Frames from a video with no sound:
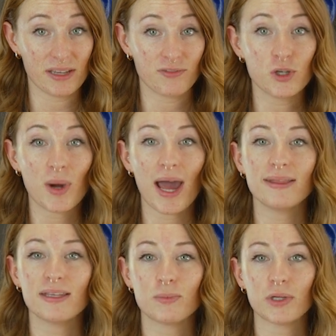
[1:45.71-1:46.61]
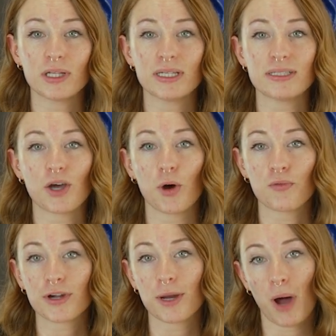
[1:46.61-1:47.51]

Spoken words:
if you had the ability to overcome